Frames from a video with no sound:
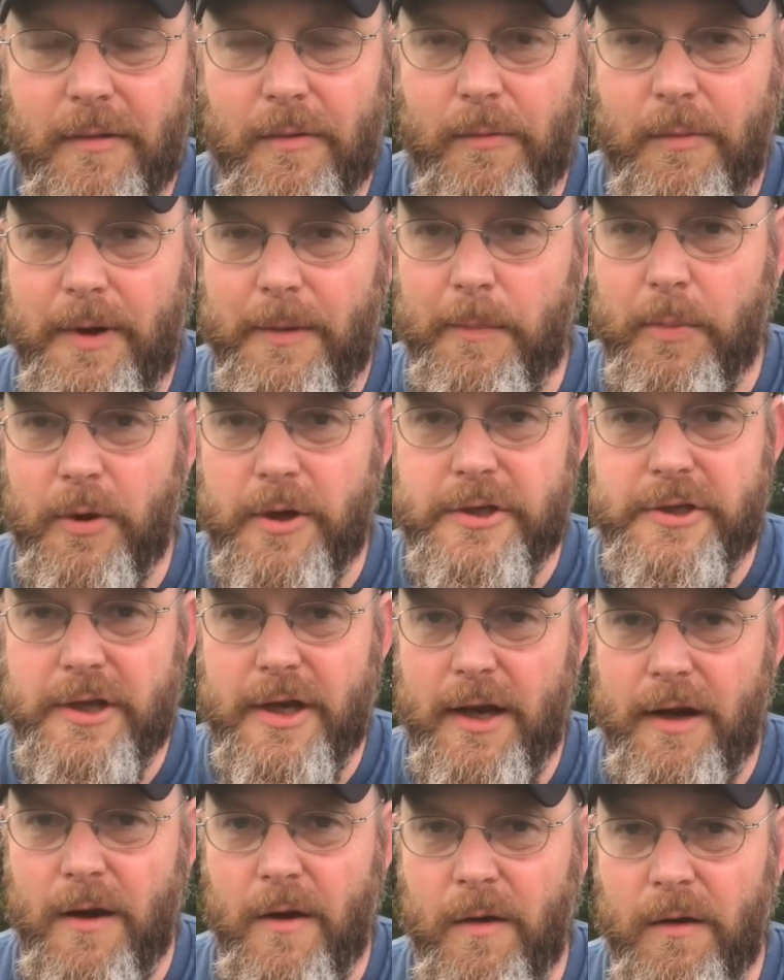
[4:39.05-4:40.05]
We
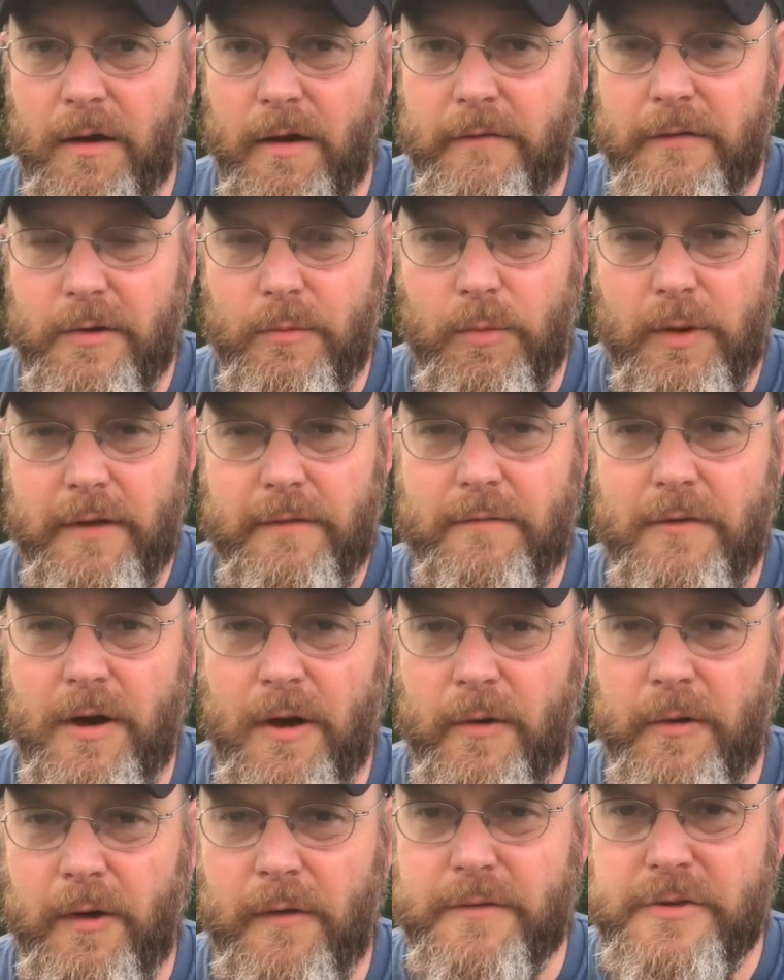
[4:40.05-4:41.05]
appreciate all of you. We've
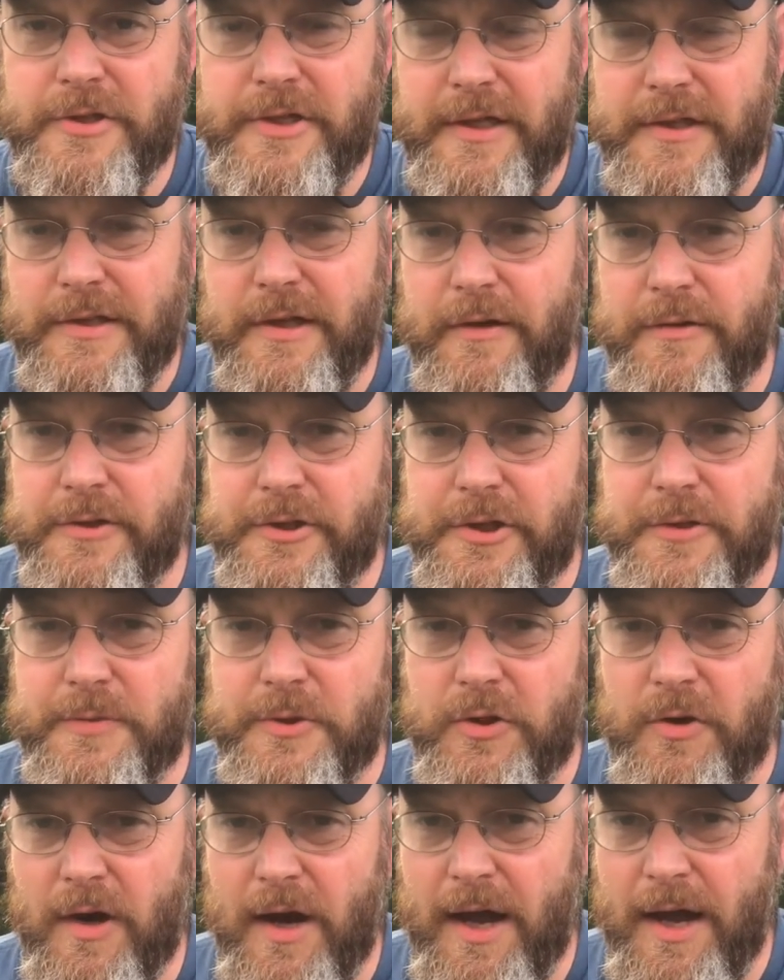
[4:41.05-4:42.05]
gone over 600
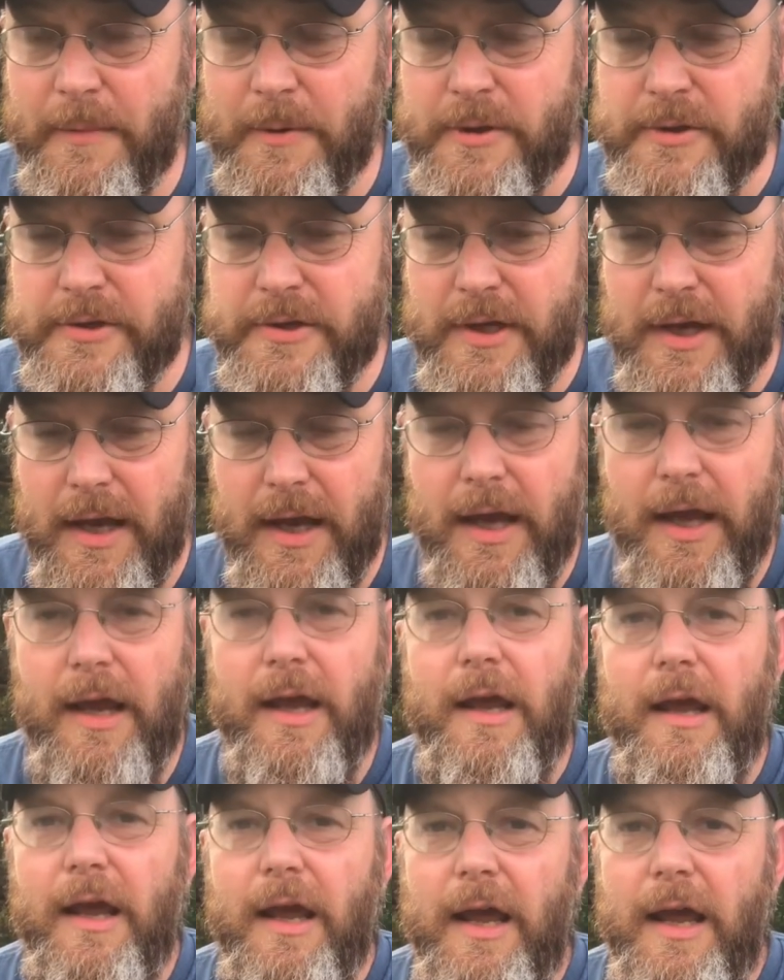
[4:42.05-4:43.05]
subscribers,
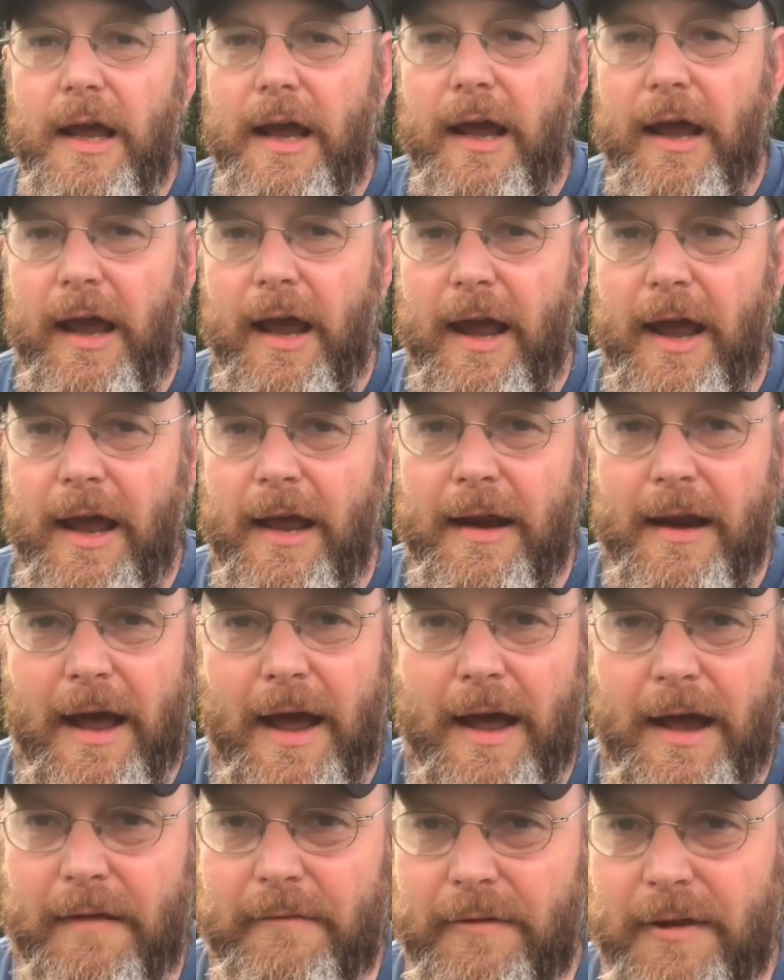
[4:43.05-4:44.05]
and
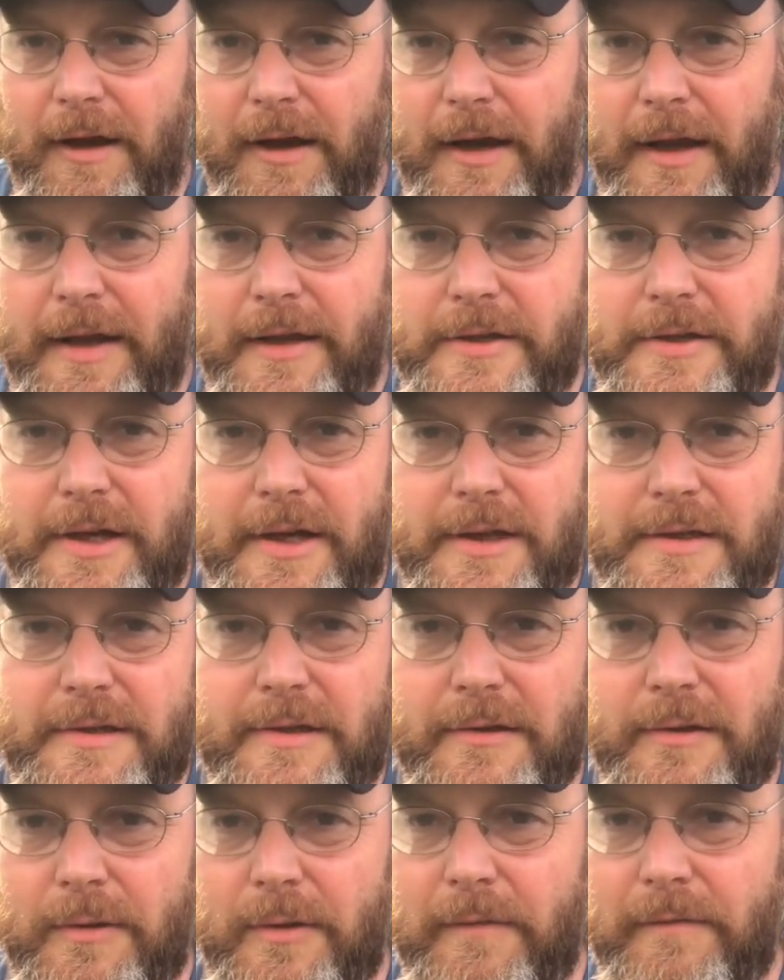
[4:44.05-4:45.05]
I have not had a chance to
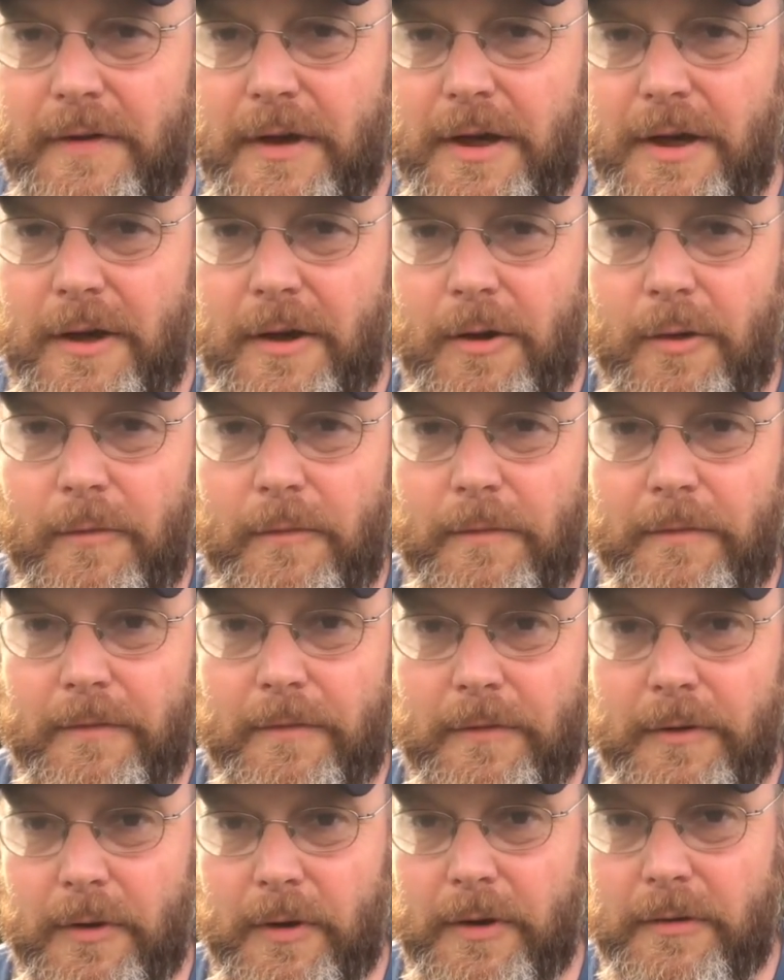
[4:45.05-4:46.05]
do a video
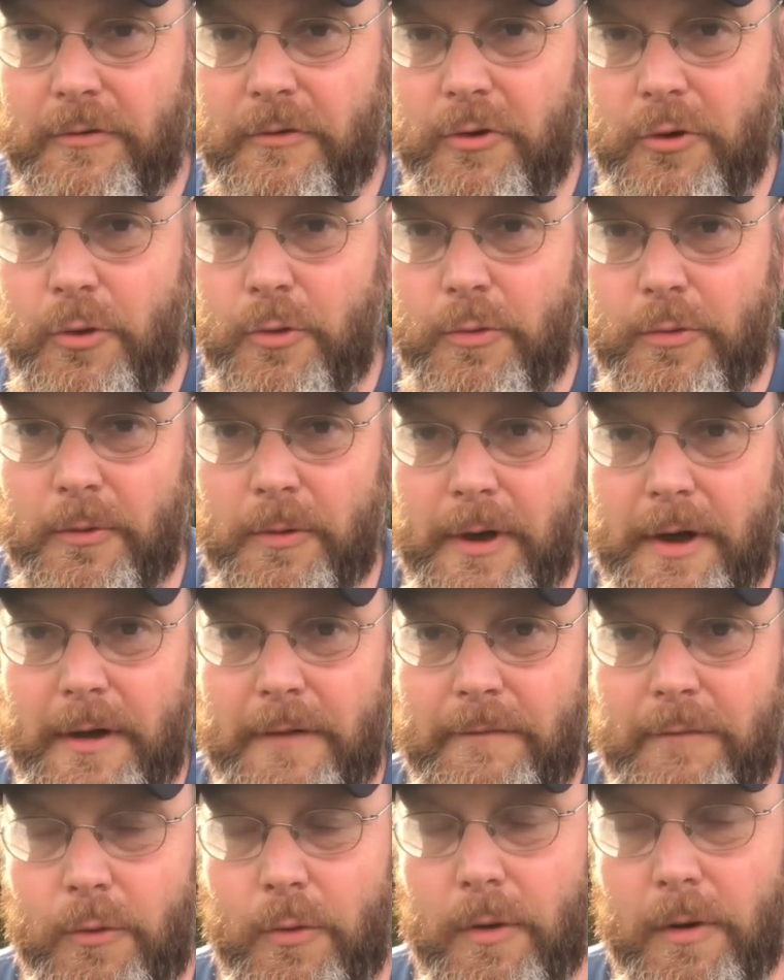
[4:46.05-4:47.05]
for 200, 300,
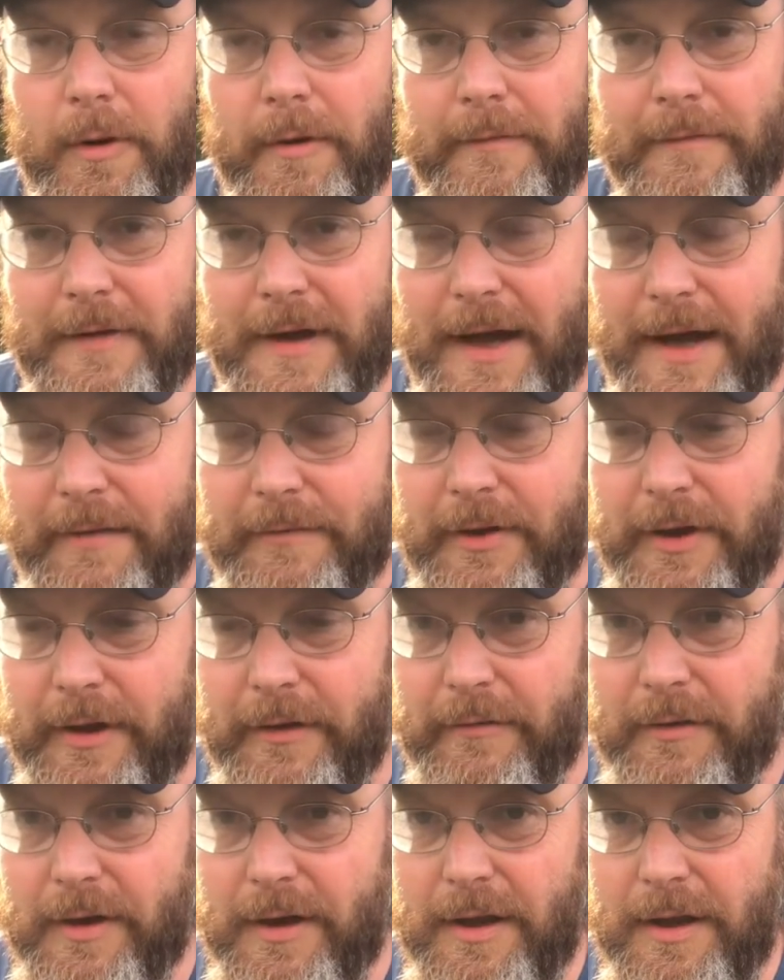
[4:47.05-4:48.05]
400, or
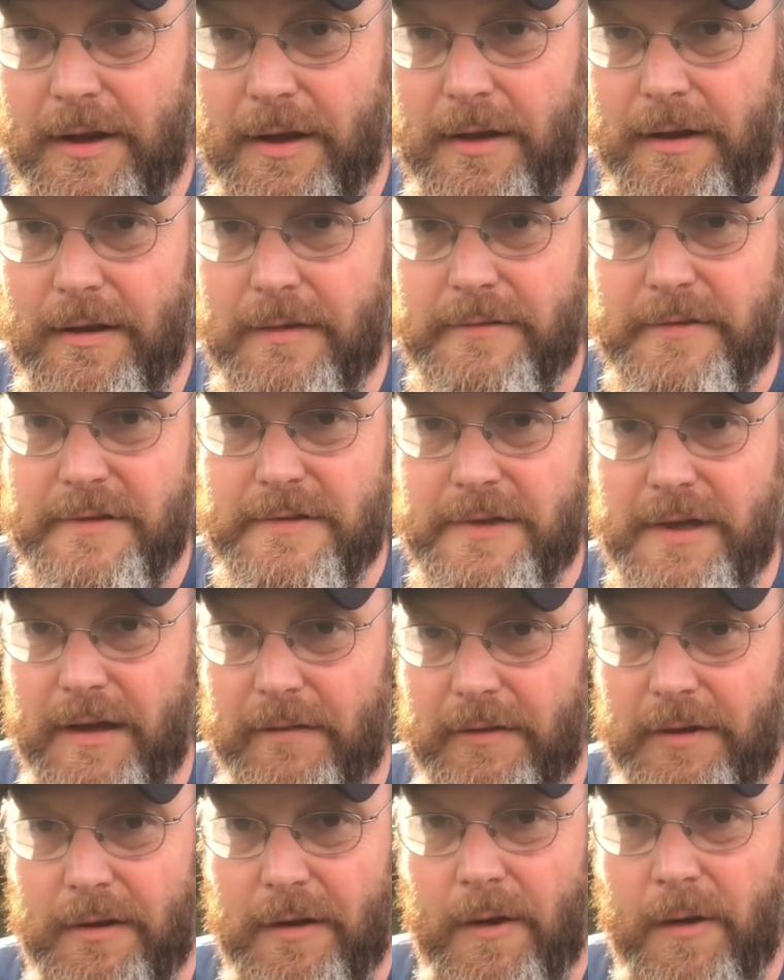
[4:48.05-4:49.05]
500. Just
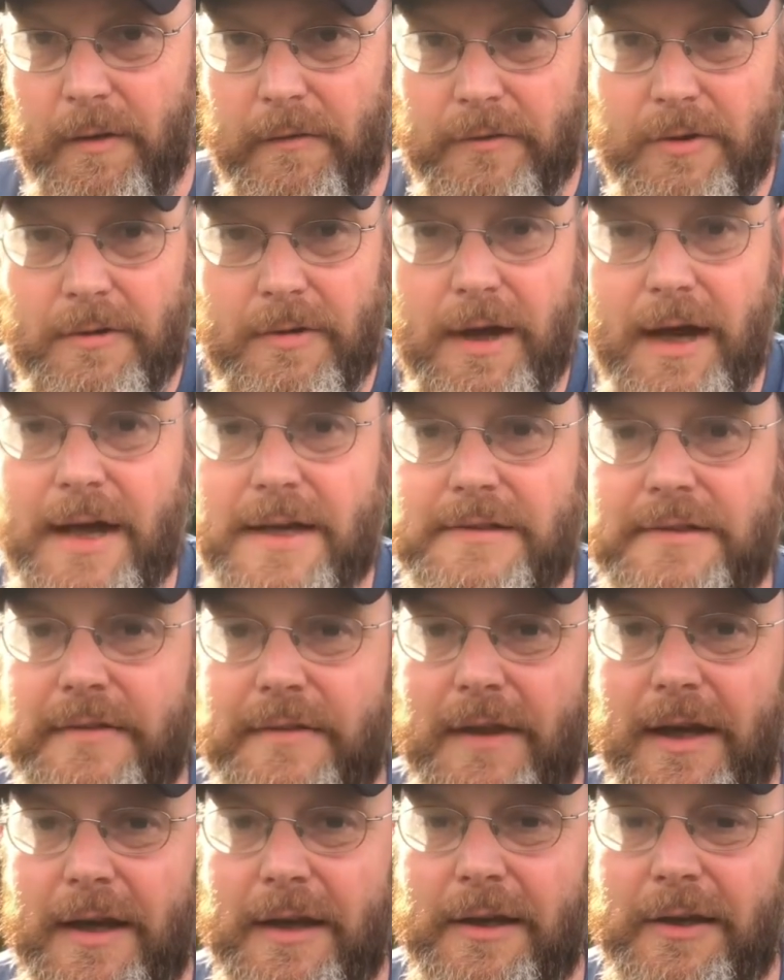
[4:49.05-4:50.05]
giving all of you guys a
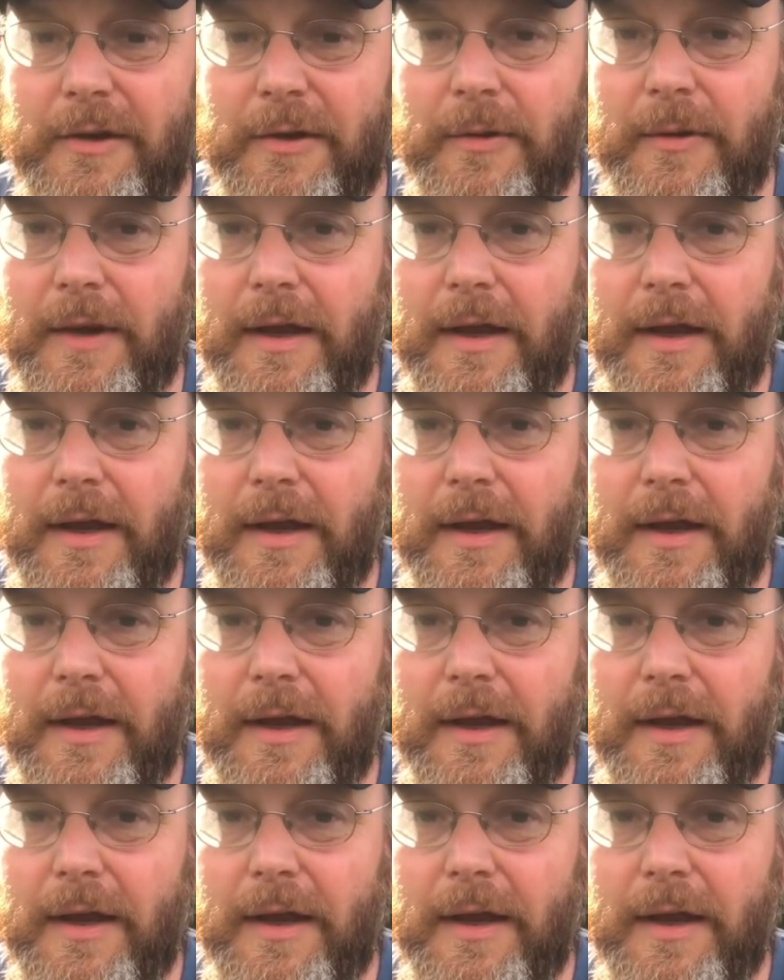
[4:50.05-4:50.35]
thank you.